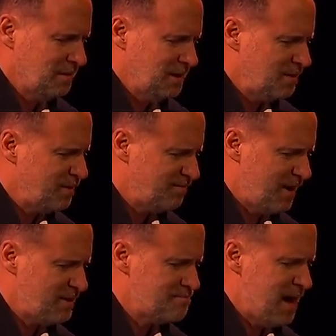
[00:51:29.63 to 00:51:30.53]
He'll be
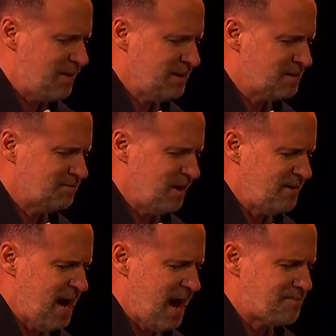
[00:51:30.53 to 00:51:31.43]
very merry and very
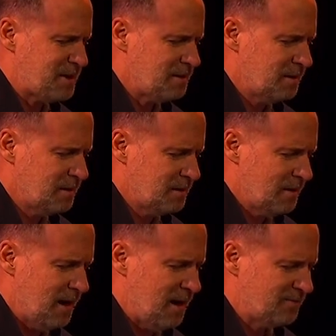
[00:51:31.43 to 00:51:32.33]
happy,
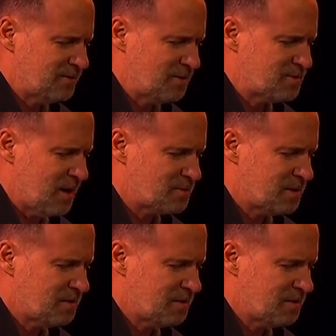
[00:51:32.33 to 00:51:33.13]
I have no doubt."